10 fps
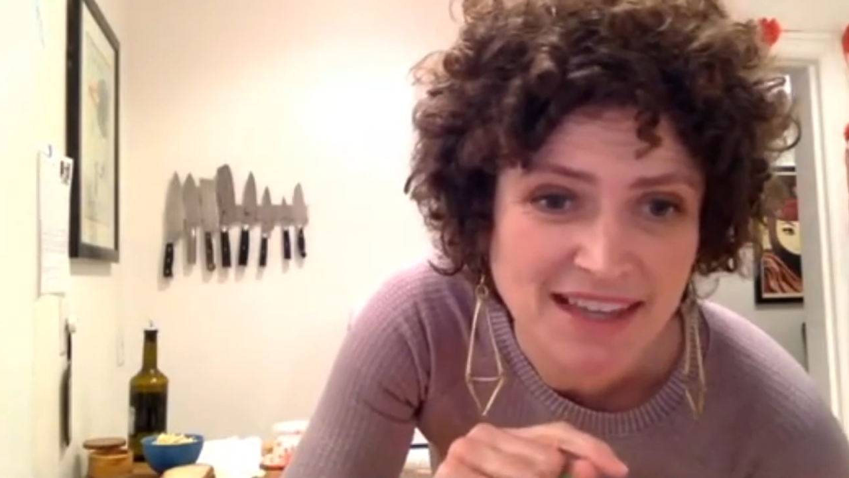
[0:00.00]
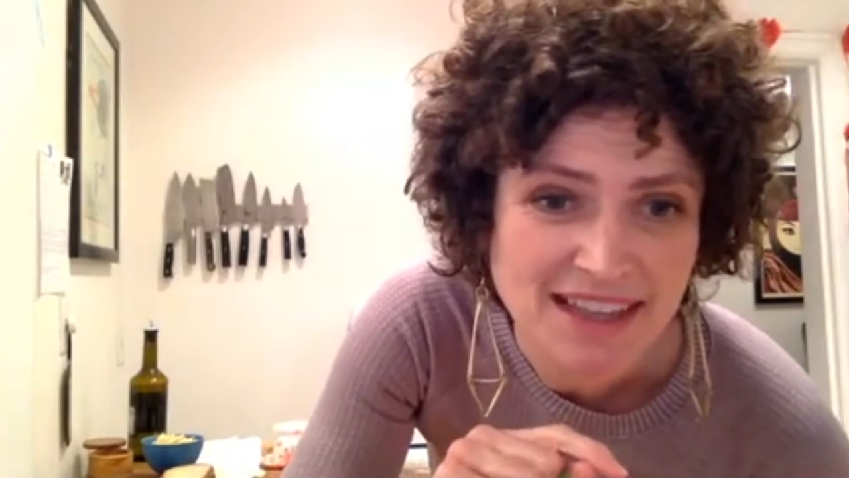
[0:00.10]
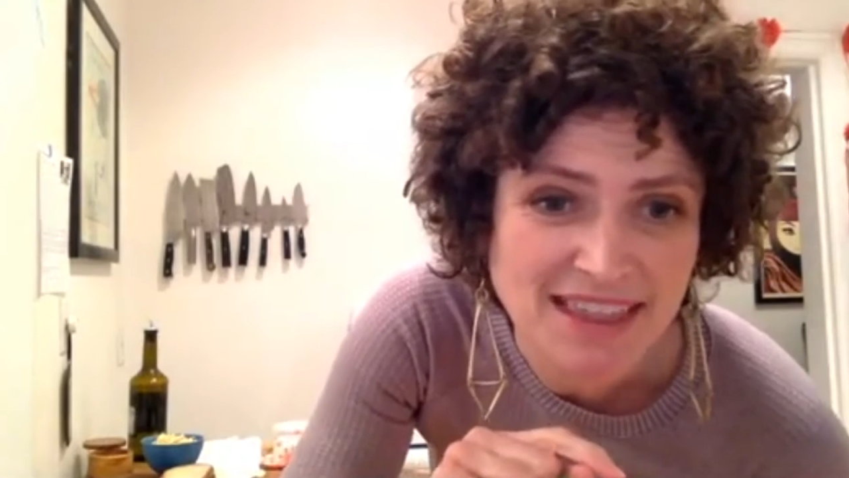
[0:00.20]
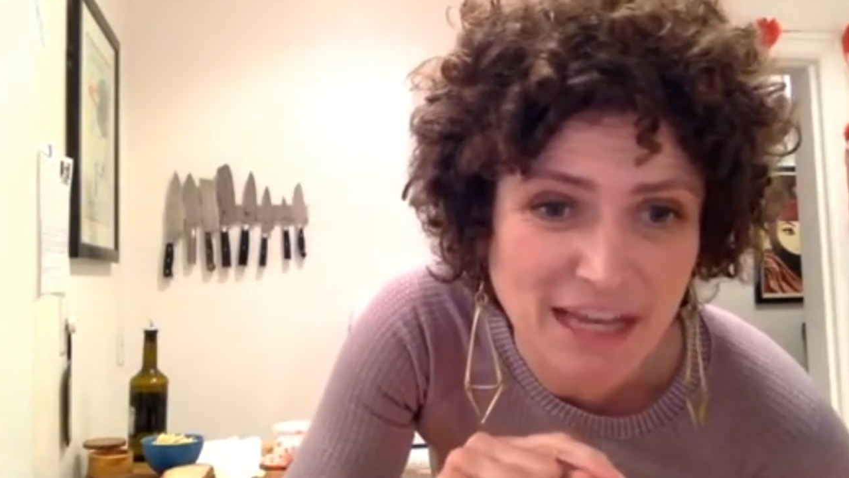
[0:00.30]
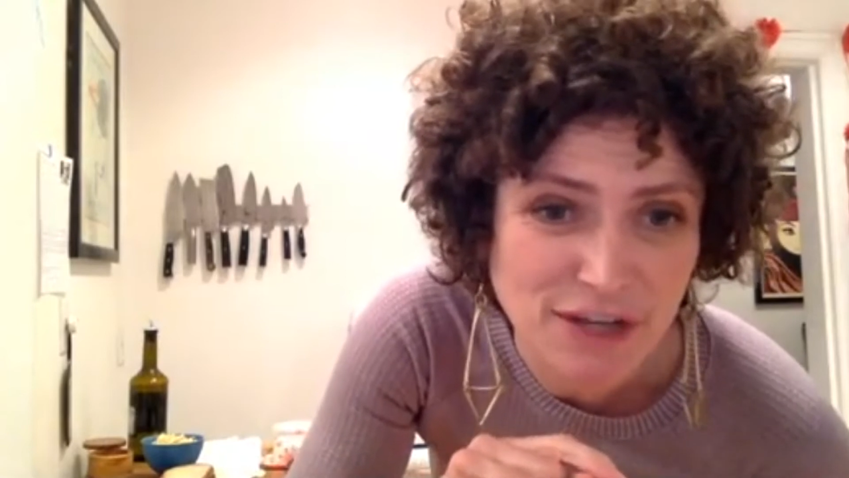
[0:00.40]

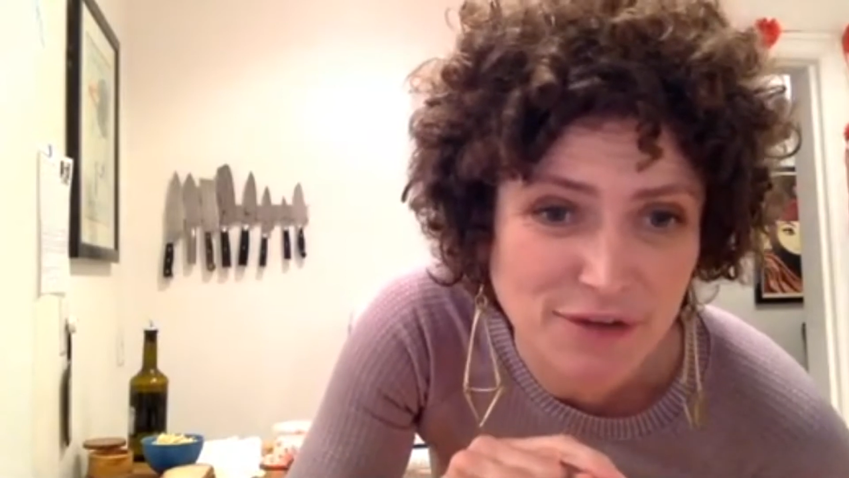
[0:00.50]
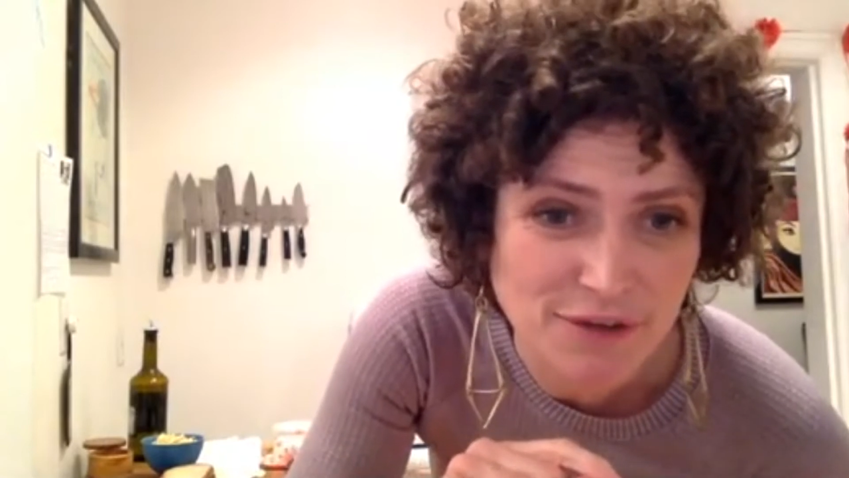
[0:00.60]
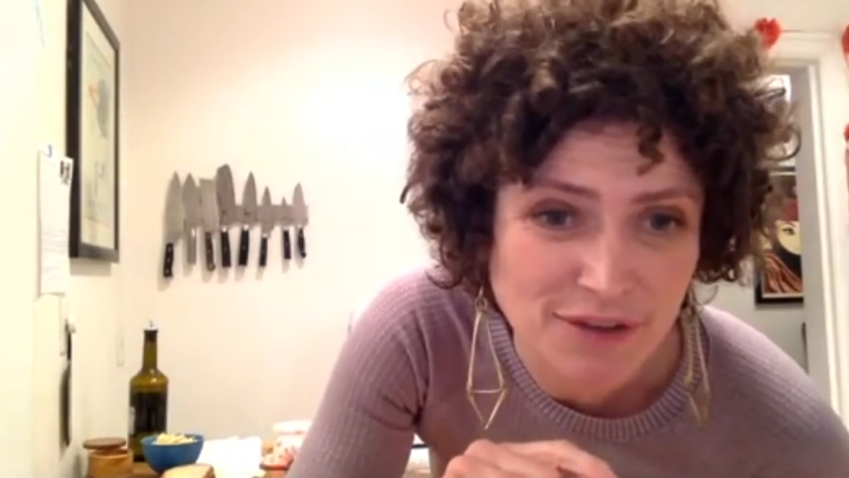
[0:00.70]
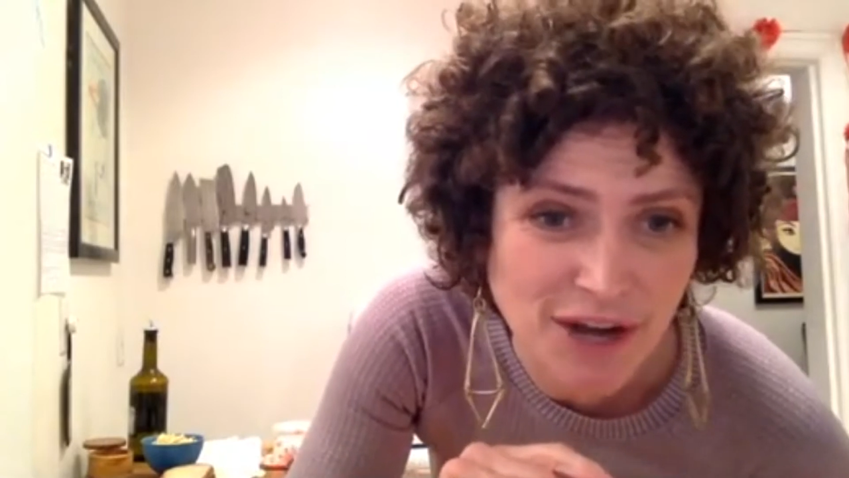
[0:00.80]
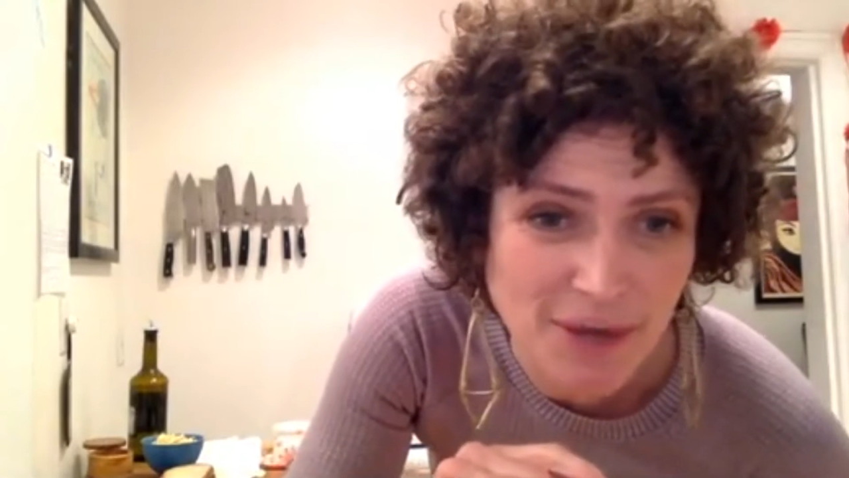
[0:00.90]
thank you for
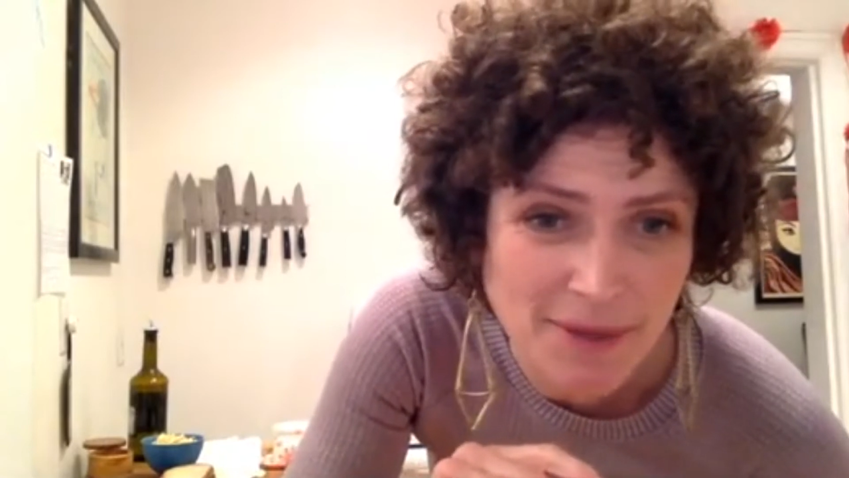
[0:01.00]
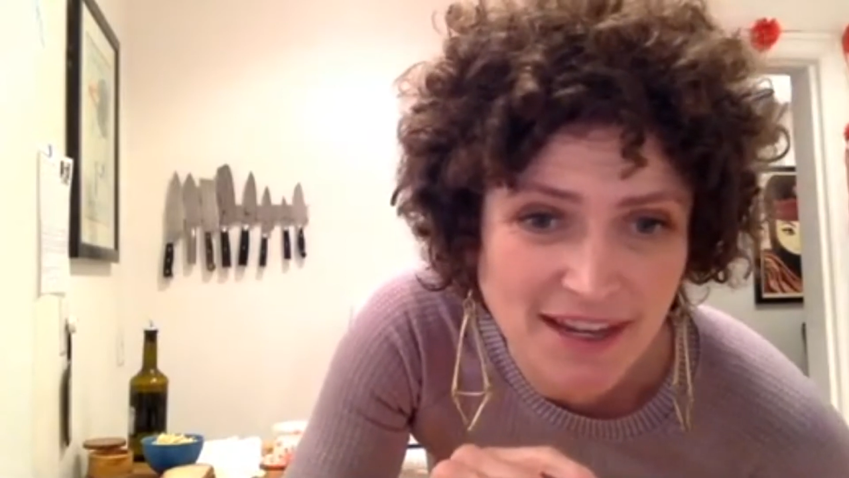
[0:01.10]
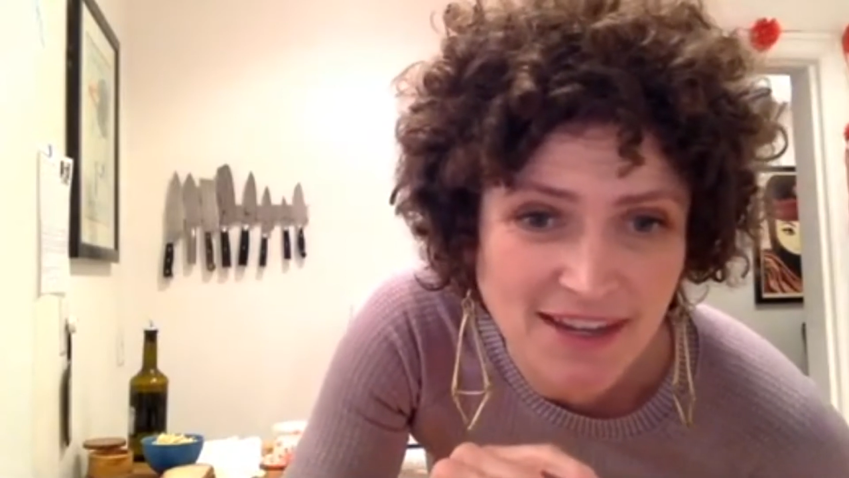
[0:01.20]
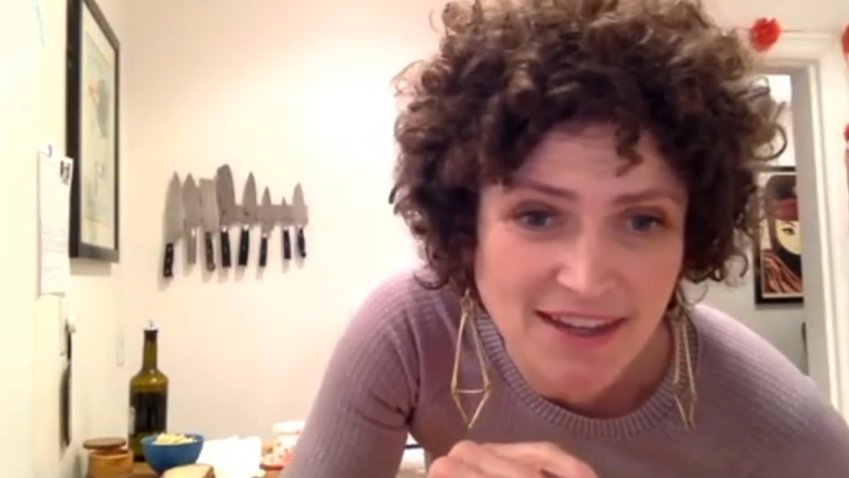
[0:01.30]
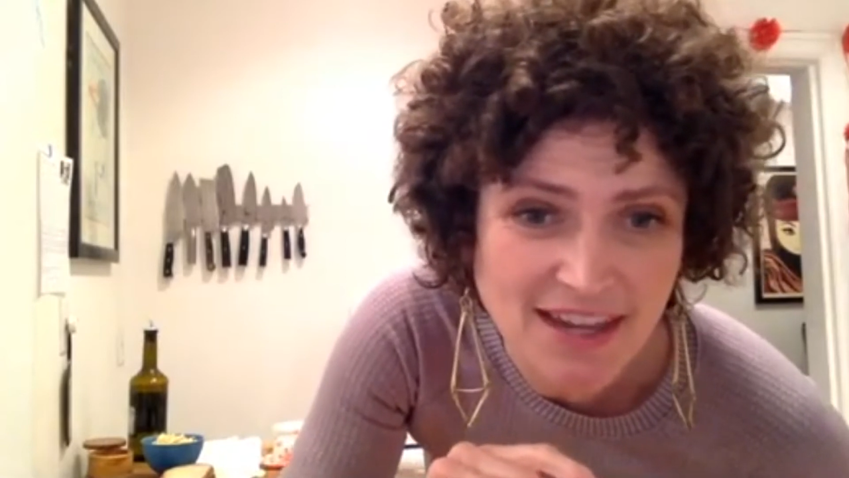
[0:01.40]
the comment,
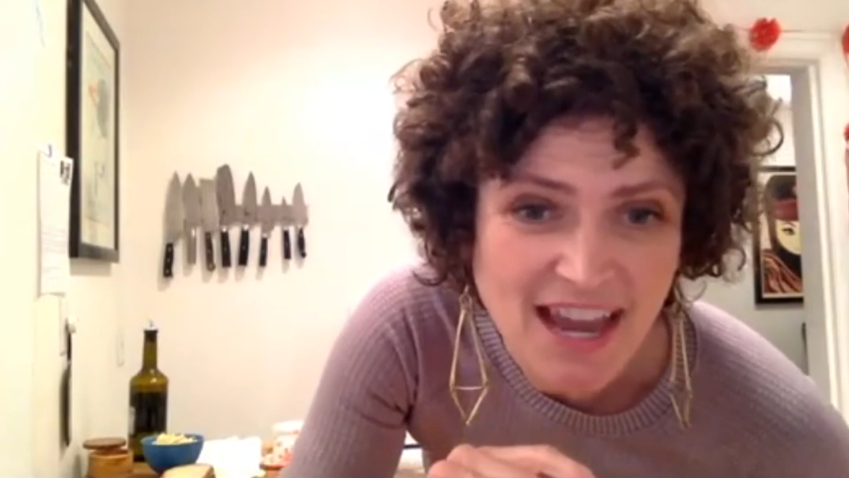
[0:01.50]
Kelly.